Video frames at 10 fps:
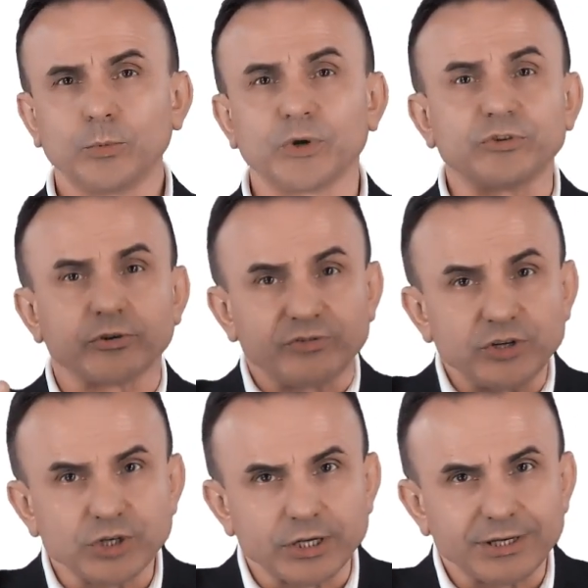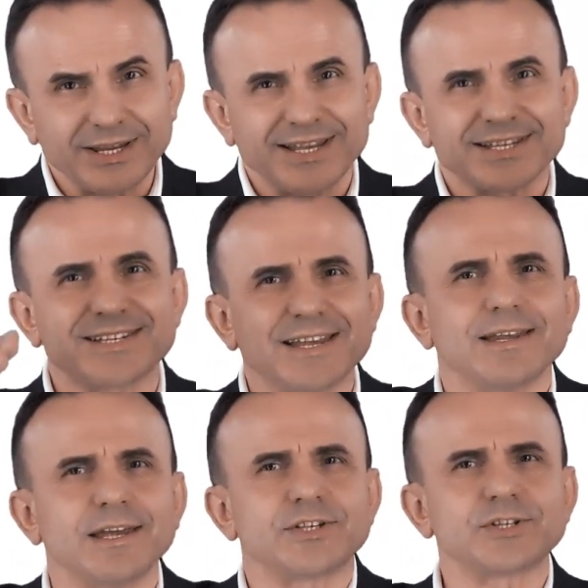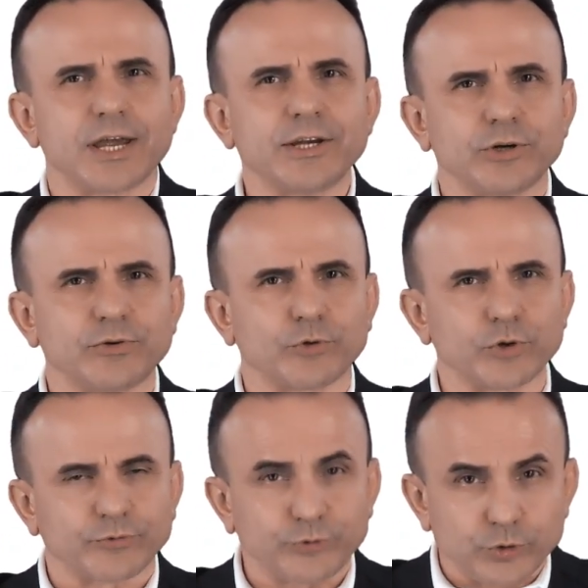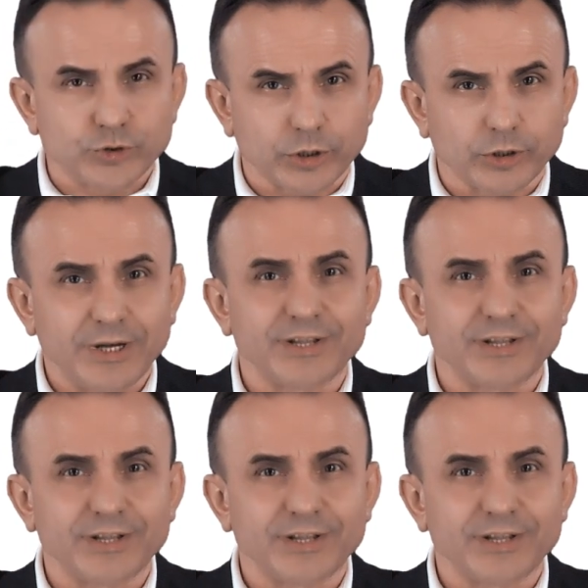With your vision, set a standard for your future